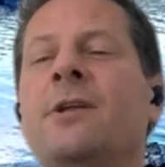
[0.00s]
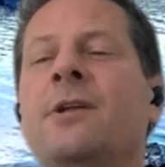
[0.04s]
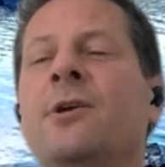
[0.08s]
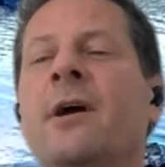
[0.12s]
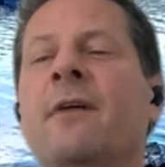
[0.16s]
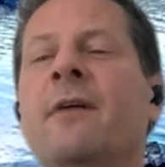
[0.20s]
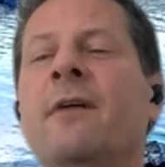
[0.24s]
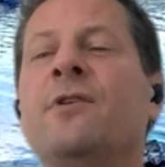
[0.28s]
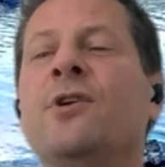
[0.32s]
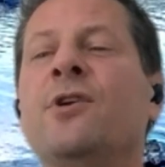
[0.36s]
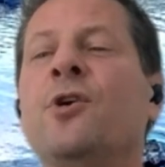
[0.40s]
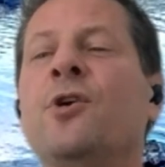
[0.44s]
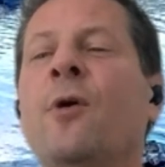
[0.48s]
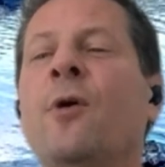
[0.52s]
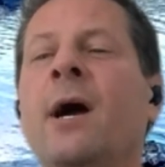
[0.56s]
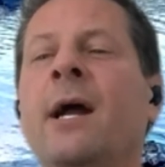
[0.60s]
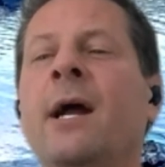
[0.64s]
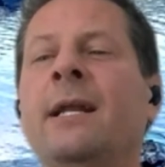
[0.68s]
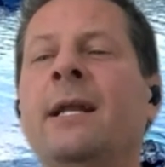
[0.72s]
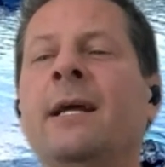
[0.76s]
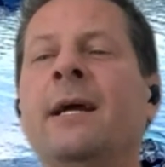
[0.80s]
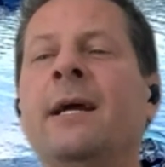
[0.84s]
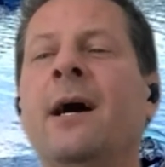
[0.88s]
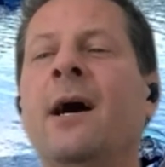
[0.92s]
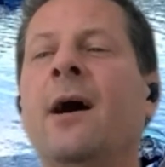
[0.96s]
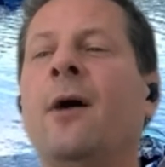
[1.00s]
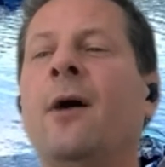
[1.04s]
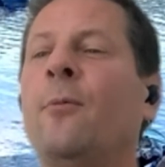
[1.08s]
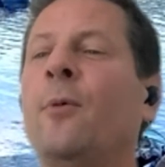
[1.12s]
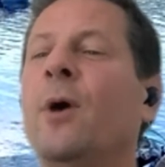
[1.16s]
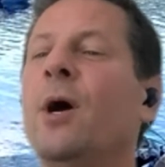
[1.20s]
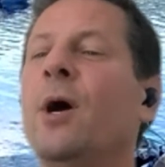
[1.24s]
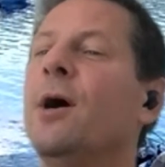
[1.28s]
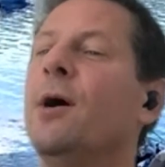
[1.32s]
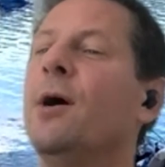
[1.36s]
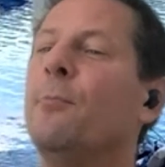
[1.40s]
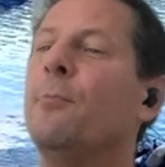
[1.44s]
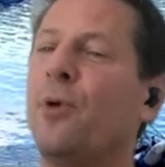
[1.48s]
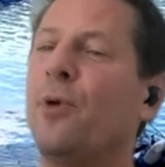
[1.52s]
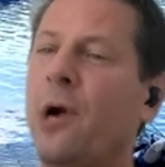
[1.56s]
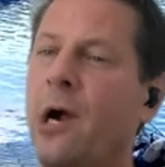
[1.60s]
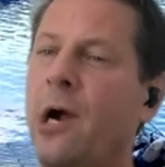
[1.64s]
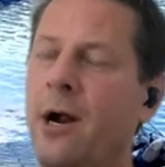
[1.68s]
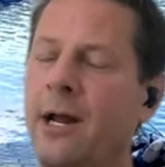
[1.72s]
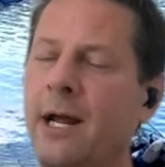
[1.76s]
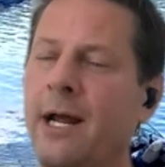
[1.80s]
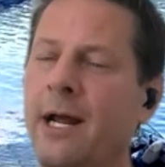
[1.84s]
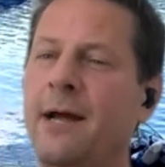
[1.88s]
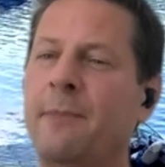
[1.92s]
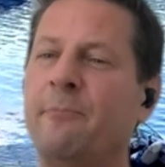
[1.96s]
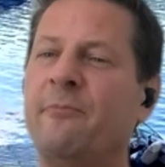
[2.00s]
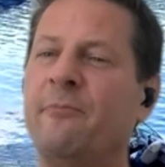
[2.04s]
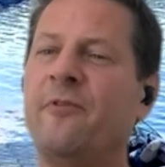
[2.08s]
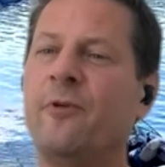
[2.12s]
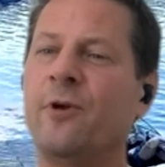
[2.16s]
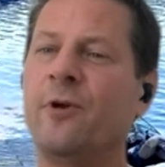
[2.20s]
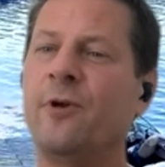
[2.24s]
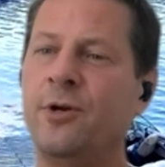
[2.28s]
you have no idea how proud I am for